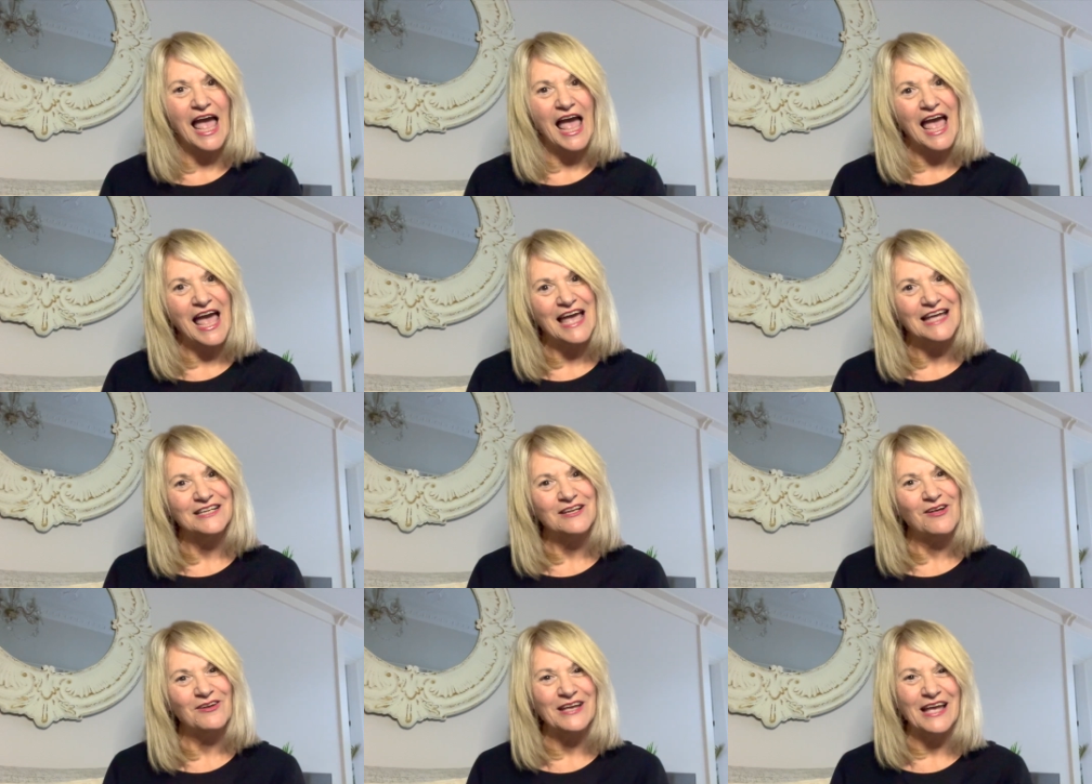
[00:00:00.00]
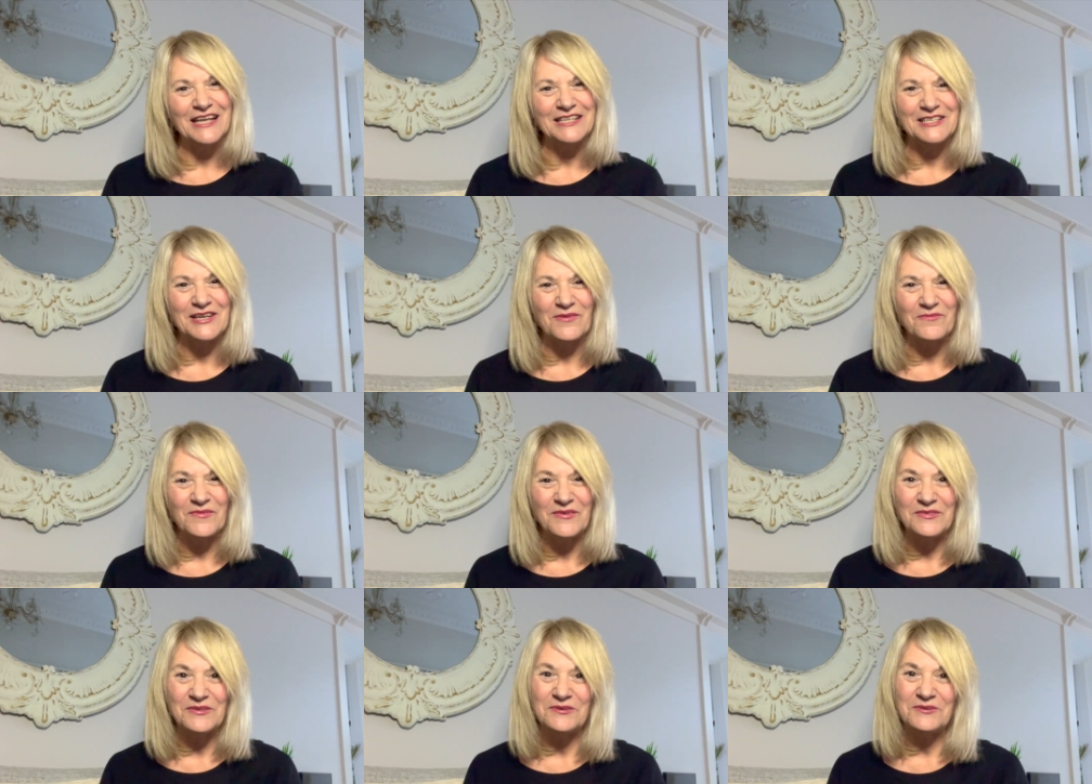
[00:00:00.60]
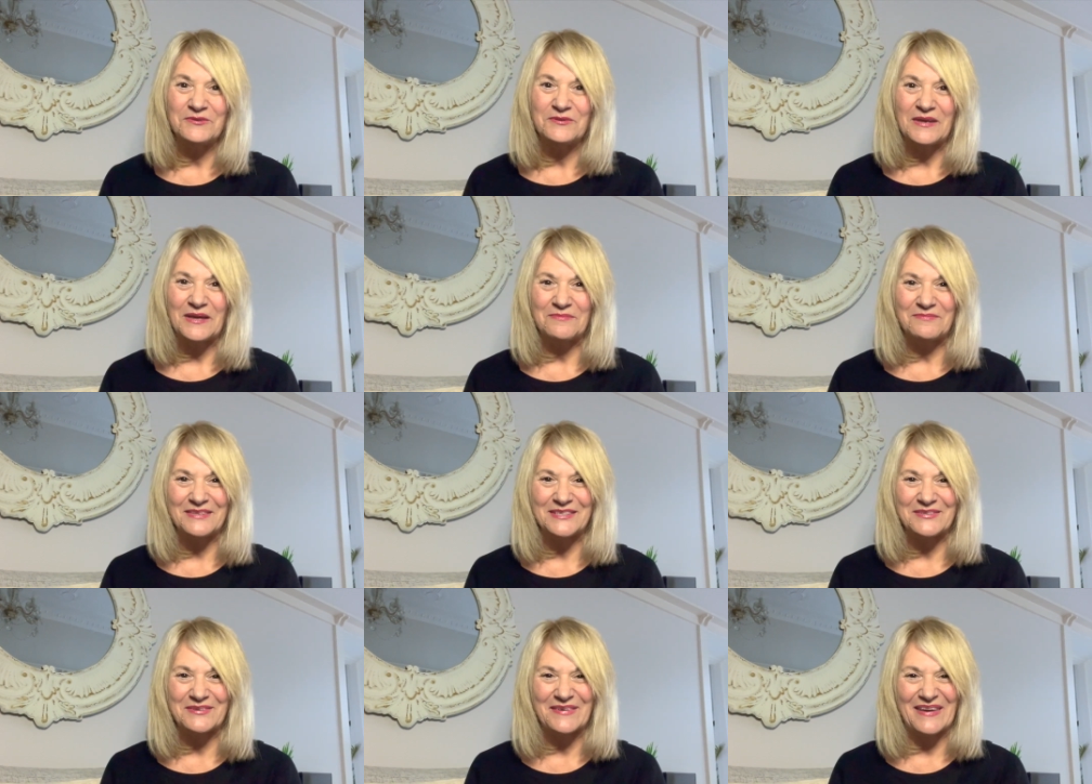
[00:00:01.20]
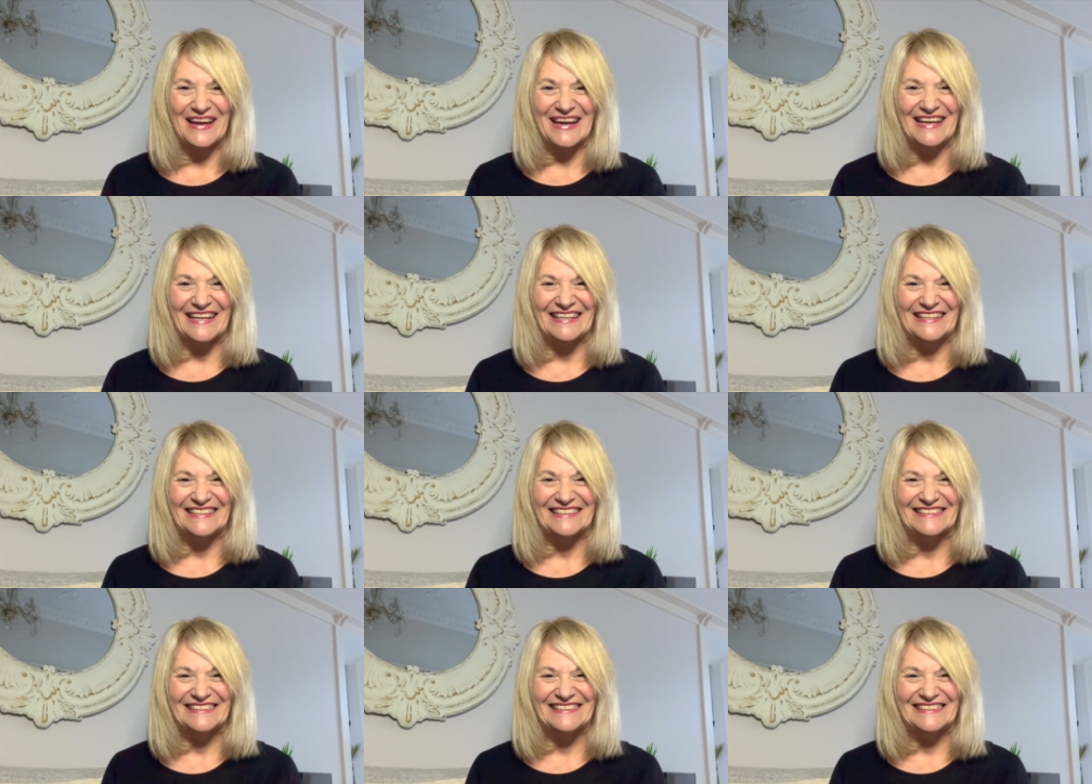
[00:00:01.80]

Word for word: and I'll catch up with you in between.